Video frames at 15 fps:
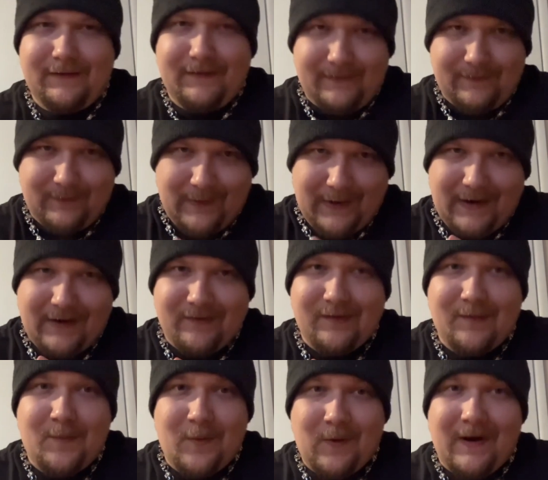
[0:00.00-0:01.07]
where it's
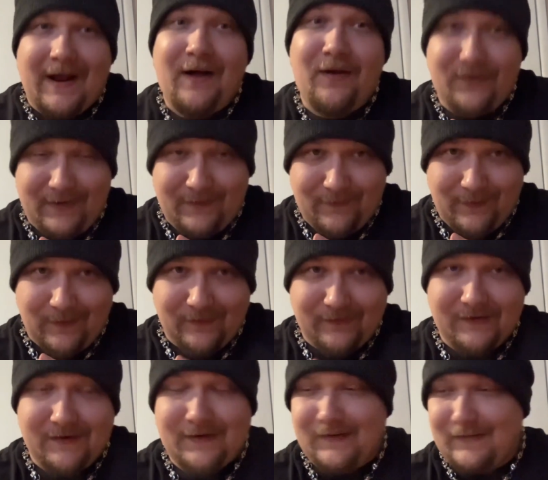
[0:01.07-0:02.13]
a more healthy
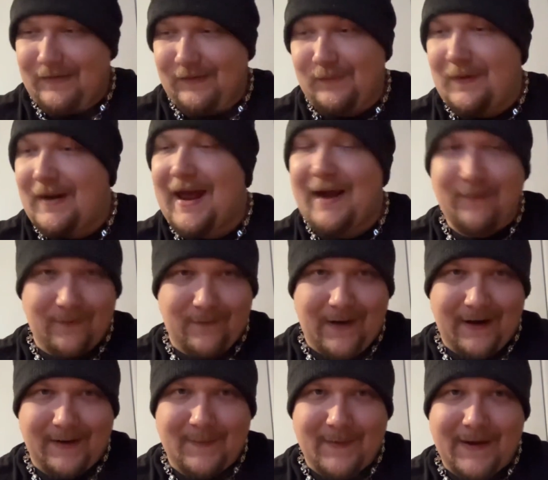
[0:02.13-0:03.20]
version is what I would
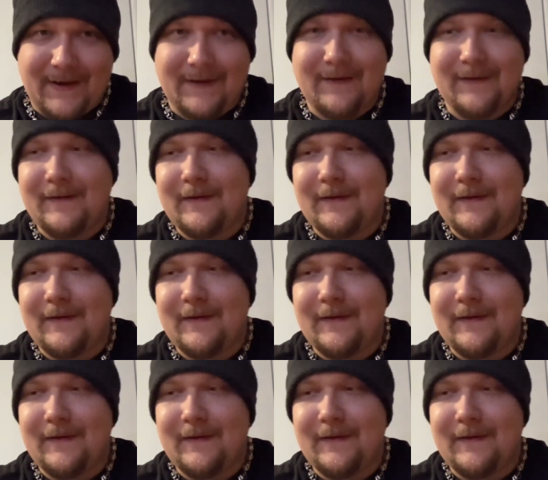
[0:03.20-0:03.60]
recommend.